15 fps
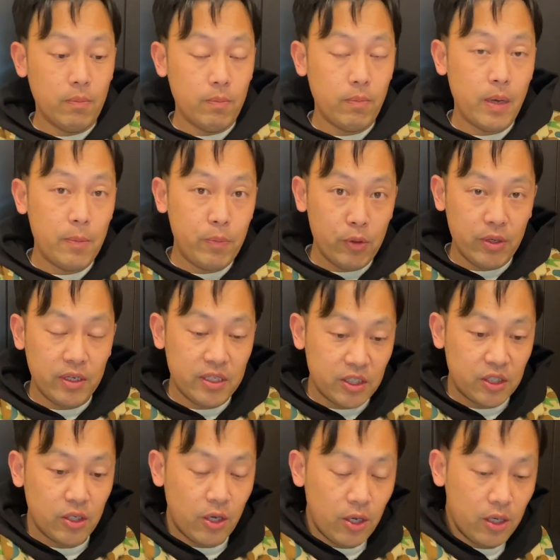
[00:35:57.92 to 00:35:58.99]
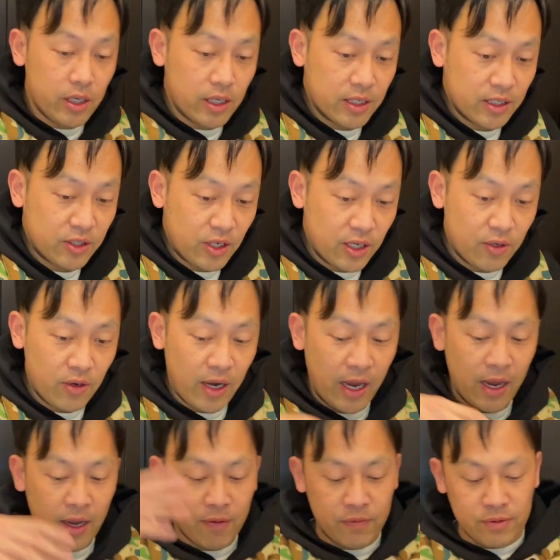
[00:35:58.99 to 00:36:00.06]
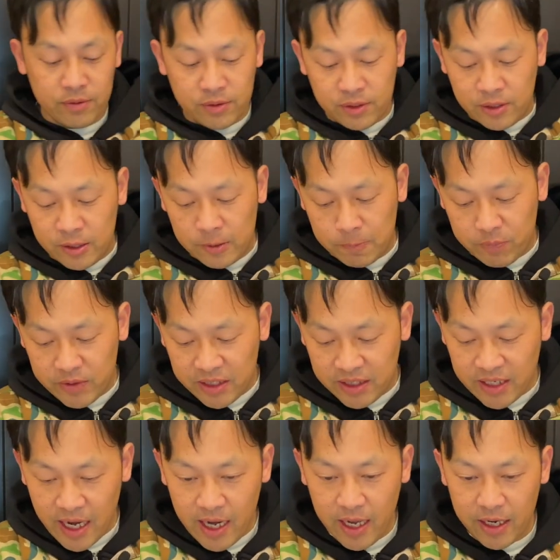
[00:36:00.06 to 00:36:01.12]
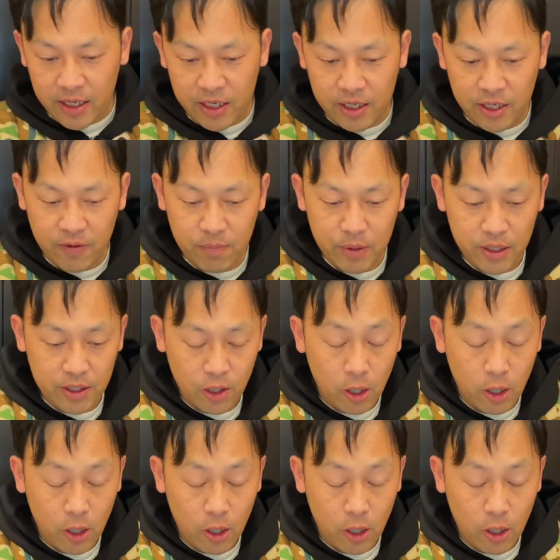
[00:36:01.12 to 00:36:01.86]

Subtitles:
By building this earlier, so I don't have to stay like give me the